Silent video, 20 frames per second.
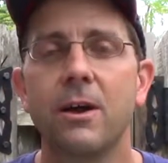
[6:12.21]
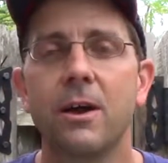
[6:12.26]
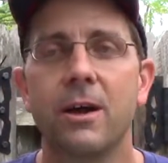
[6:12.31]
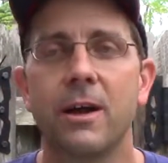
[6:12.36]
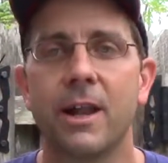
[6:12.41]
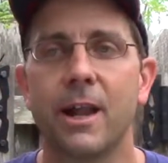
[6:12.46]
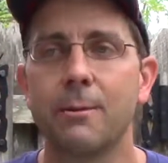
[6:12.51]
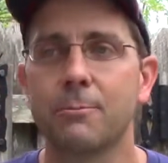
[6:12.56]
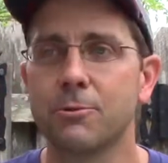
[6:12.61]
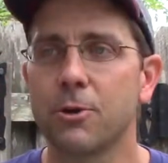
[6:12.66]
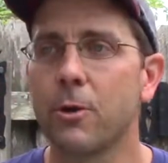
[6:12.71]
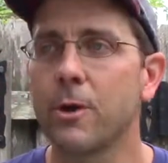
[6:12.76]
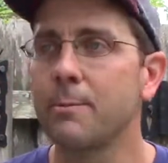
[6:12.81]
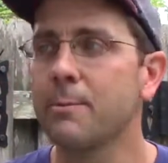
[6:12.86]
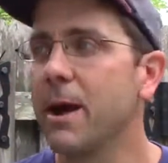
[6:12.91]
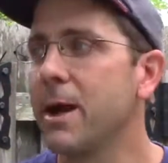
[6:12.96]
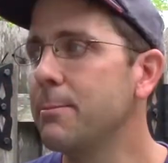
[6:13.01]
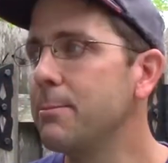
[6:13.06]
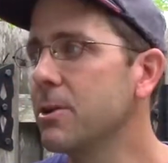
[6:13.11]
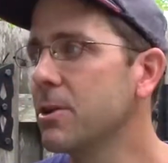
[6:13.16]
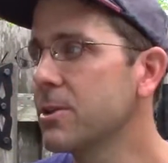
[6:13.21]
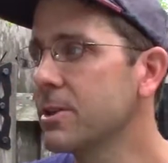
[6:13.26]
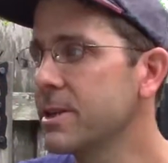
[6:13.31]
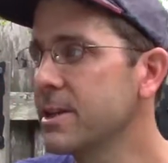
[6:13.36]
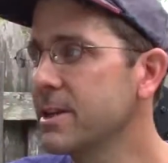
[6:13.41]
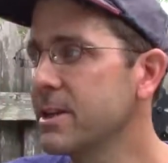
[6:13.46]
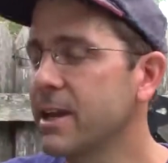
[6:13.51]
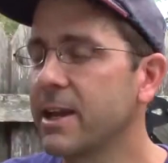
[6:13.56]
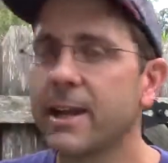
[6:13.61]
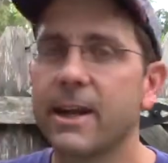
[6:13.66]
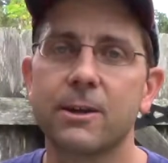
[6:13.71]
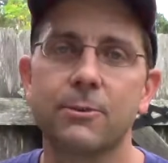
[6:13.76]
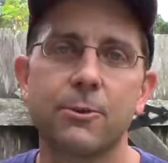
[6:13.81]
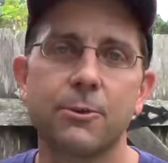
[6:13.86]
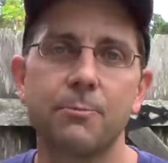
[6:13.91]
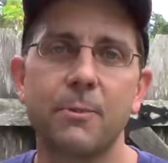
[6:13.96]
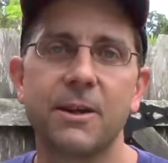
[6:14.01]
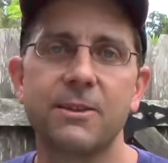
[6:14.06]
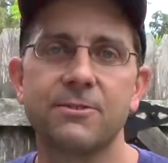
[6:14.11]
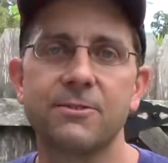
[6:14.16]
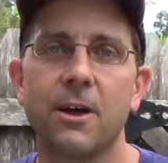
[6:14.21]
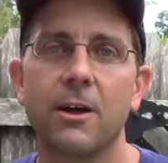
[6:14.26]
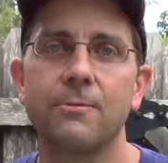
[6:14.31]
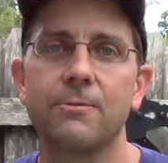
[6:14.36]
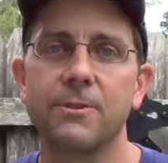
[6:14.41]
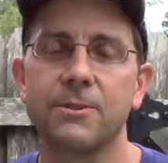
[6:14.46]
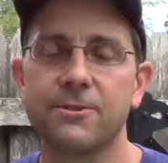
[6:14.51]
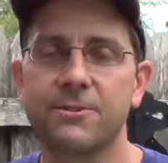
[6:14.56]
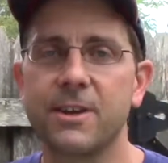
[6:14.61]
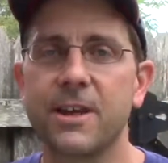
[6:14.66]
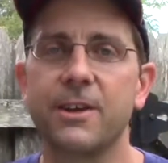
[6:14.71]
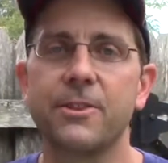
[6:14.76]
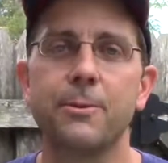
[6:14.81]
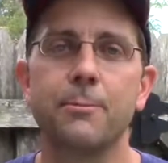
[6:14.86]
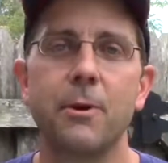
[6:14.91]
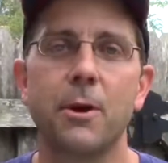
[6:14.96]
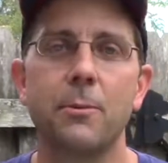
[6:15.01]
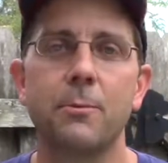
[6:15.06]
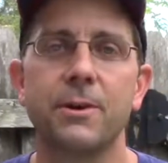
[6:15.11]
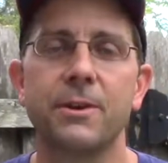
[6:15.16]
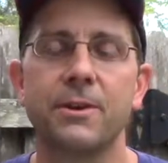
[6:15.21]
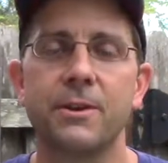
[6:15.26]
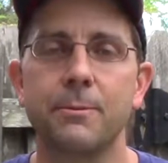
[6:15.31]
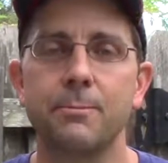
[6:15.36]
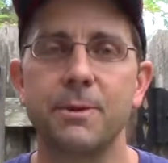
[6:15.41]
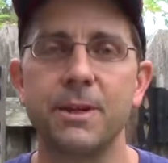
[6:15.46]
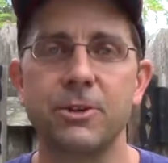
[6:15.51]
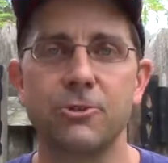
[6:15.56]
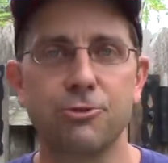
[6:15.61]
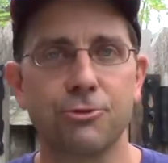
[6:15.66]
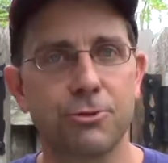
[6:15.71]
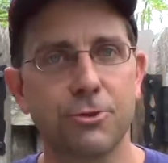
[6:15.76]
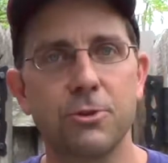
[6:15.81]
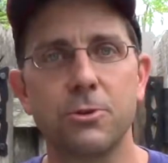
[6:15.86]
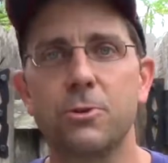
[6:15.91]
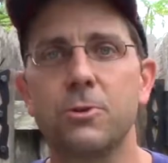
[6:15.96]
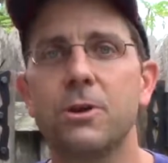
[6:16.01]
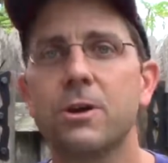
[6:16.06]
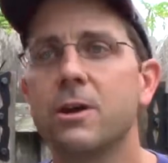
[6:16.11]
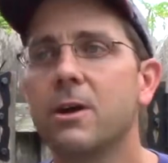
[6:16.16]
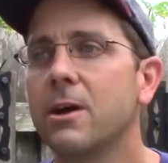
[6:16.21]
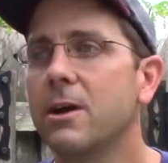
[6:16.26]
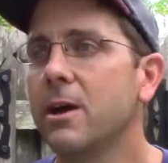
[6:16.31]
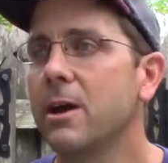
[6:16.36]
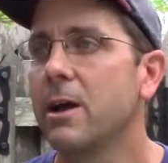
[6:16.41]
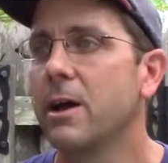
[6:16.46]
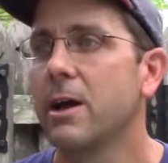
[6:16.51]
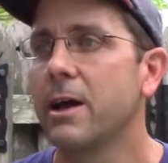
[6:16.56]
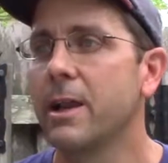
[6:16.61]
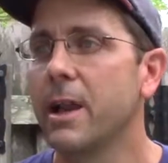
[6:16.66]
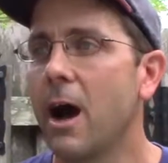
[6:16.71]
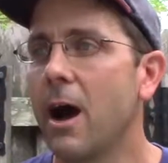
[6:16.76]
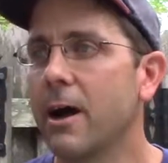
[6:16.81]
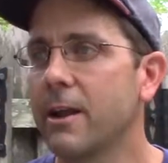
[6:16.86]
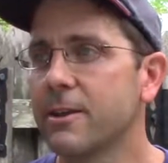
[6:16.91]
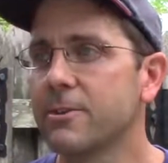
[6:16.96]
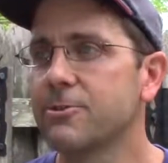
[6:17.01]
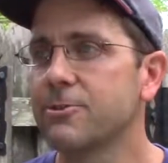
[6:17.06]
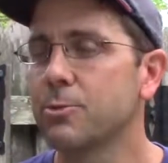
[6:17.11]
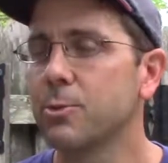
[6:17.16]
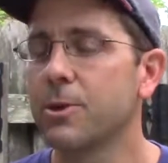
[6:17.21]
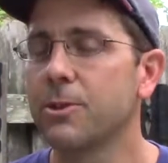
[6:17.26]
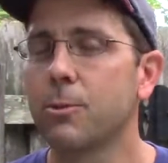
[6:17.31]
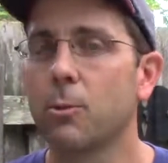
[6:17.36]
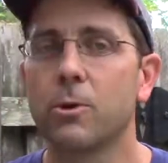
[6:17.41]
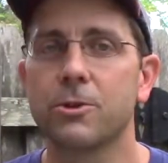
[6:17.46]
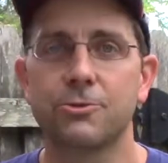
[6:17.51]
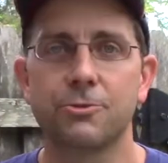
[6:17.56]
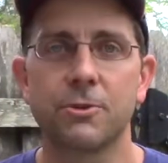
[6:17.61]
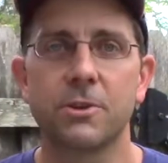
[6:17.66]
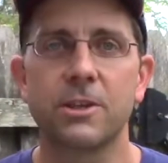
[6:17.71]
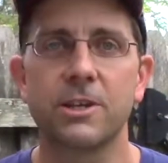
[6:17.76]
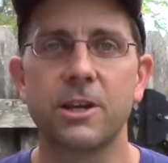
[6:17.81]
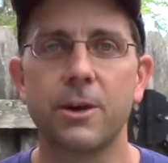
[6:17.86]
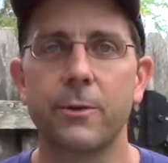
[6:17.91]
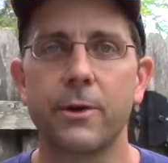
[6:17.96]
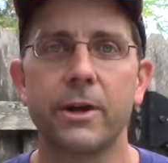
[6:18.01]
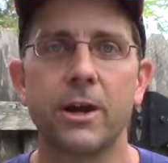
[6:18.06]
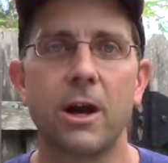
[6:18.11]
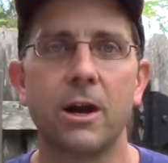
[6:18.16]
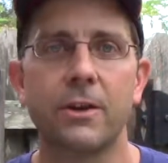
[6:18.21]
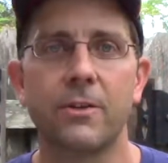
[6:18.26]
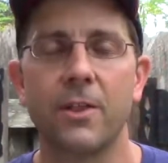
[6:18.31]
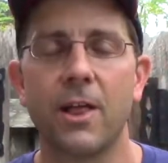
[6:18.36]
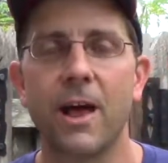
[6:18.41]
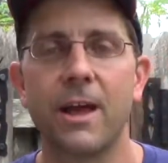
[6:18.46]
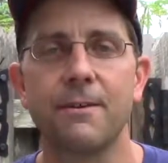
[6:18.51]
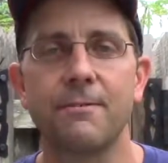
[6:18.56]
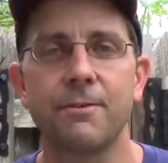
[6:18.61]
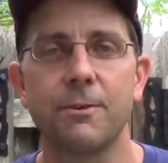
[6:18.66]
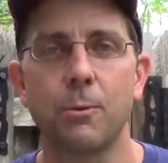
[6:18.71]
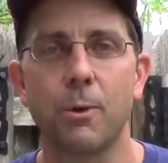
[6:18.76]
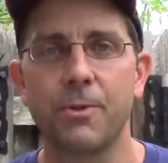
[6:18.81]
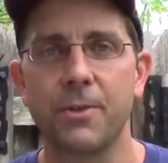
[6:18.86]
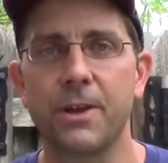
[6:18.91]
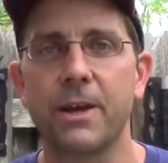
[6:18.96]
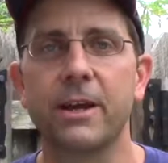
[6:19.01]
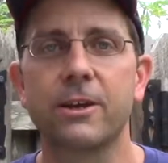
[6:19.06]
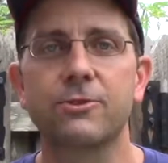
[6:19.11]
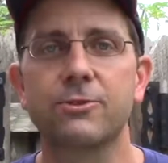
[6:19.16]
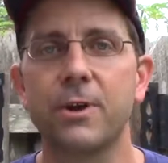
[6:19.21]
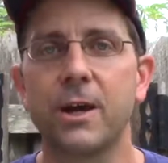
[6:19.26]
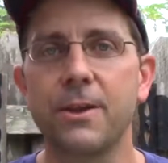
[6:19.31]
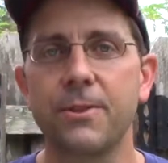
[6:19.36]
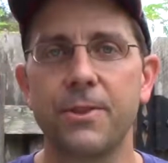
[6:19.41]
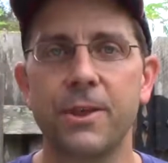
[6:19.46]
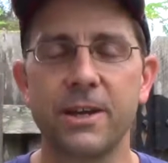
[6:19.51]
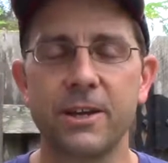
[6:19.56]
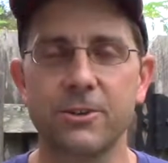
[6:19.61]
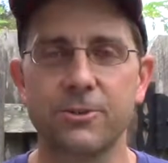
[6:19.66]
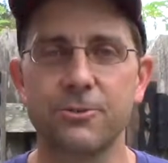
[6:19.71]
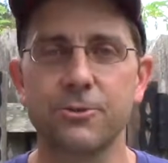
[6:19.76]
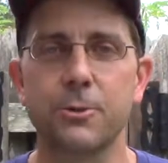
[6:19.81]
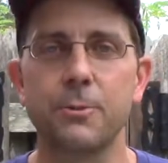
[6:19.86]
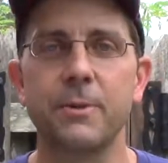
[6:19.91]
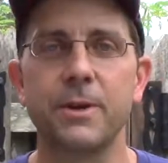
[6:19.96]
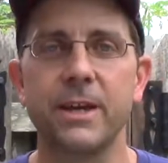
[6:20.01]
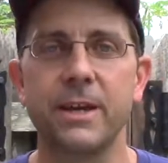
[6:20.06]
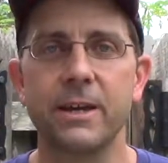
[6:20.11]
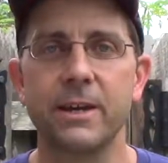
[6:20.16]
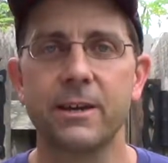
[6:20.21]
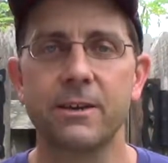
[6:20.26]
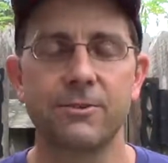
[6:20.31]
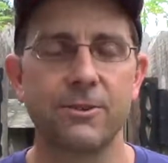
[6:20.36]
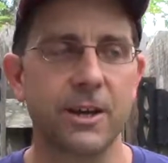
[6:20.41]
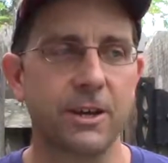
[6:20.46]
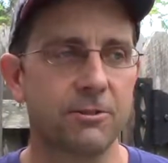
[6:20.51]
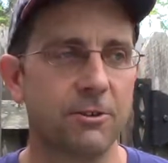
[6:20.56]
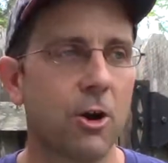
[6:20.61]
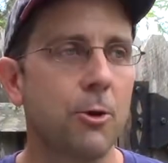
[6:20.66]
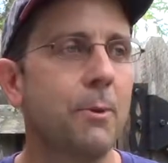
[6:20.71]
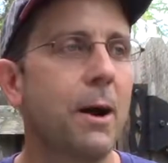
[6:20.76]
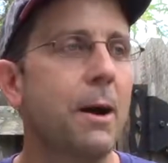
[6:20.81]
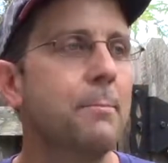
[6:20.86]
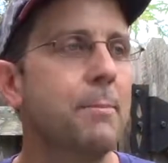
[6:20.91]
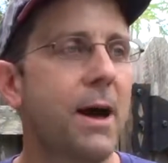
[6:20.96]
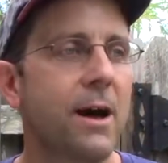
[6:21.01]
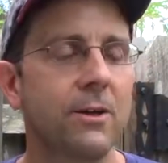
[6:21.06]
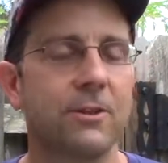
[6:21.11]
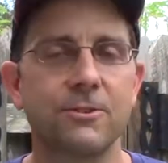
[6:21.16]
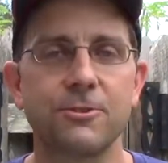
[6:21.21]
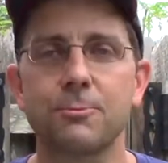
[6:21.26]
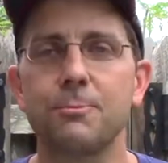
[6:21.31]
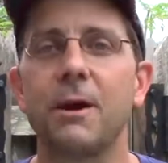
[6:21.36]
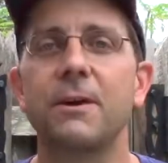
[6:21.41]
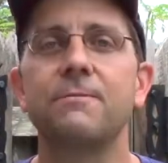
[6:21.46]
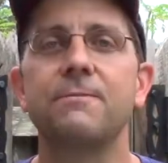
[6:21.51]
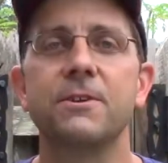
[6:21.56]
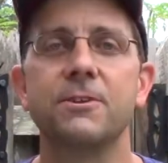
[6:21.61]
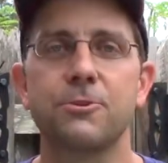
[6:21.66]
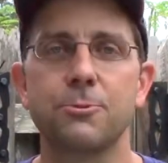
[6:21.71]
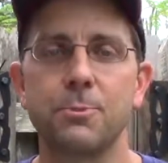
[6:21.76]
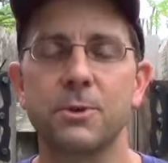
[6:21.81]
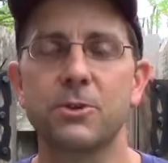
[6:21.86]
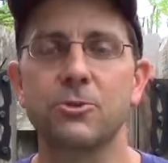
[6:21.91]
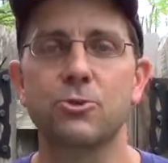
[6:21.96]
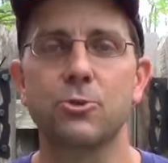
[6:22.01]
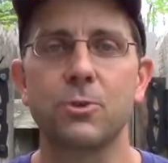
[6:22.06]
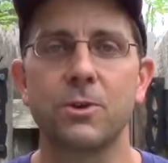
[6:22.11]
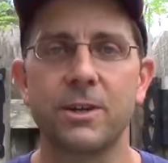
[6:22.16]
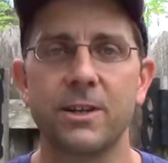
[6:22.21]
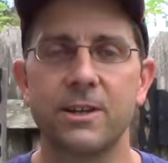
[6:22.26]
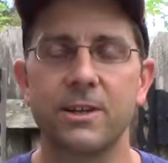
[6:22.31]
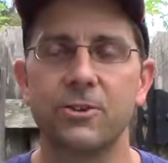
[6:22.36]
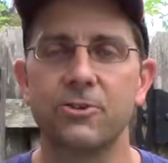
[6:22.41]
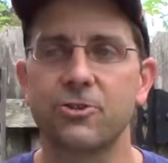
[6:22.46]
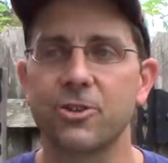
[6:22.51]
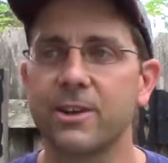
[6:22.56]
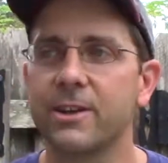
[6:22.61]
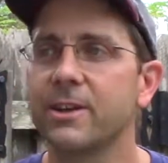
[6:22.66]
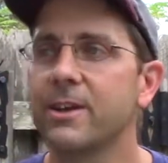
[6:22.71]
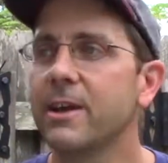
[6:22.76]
and I'm growing my ability to connect with myself and stay in the moment and be true and honest with what's really going on in life and what the next right thing is for me. As I grow my balance, my fit spiritual condition,